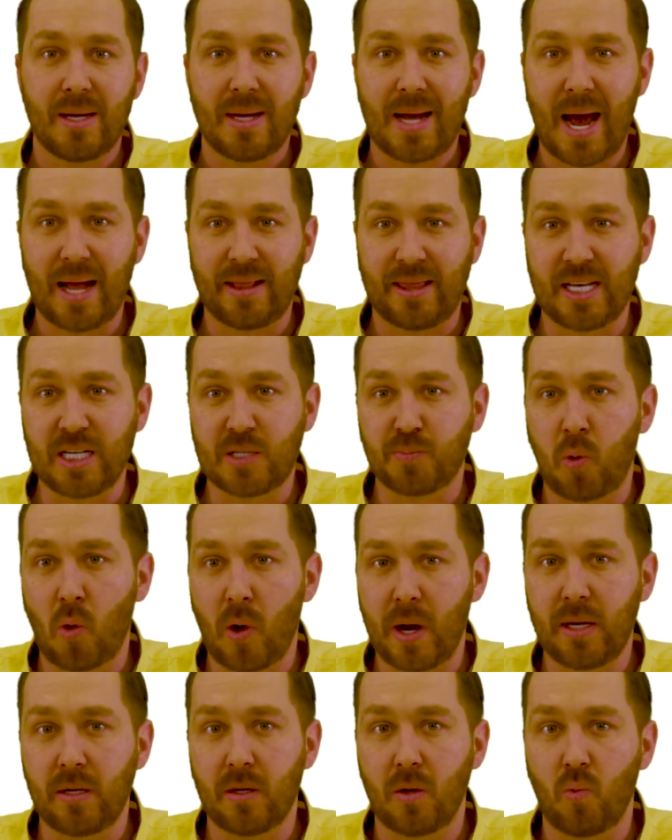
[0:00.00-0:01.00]
At this
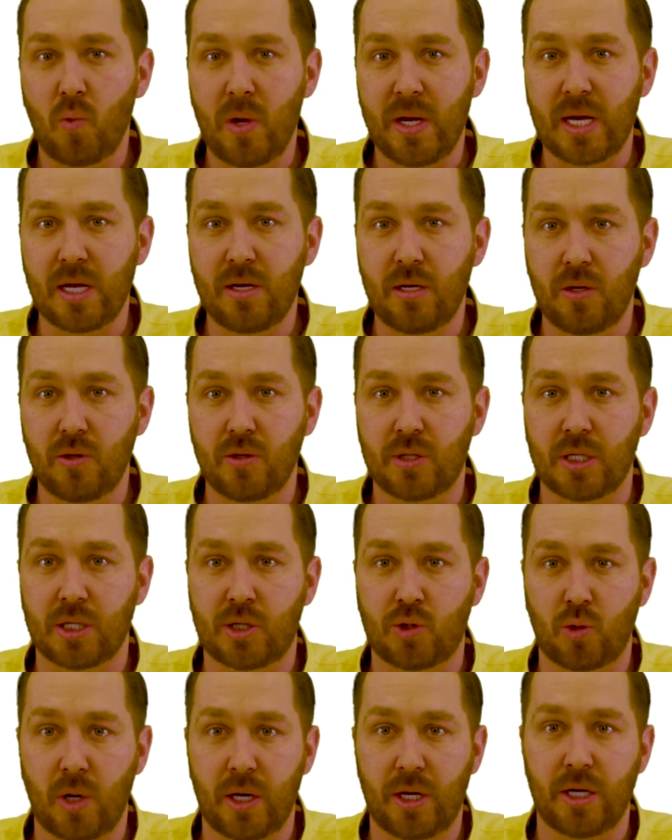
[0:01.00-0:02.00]
point, we can use the
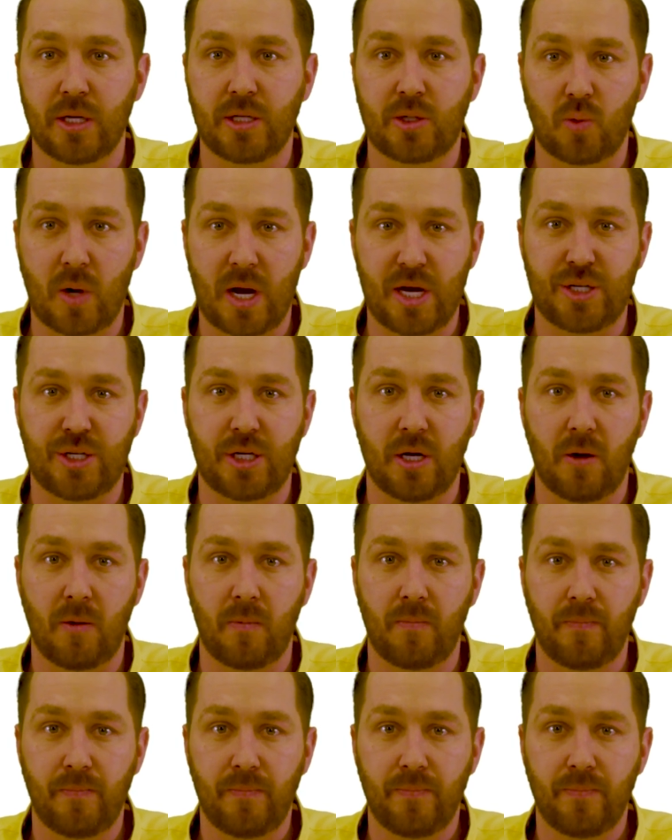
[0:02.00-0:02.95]
shrinkage ratio.